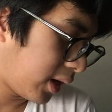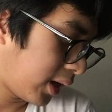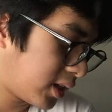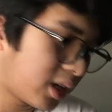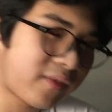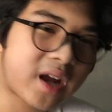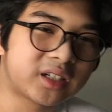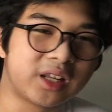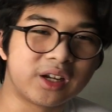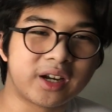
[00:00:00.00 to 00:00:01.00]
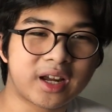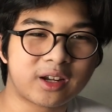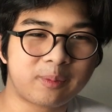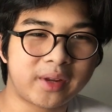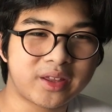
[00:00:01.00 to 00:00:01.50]
instead of actually learning how
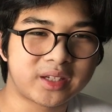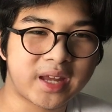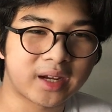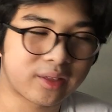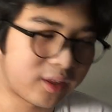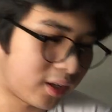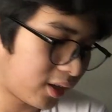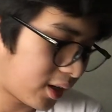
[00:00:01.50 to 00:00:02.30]
to play the dang thing,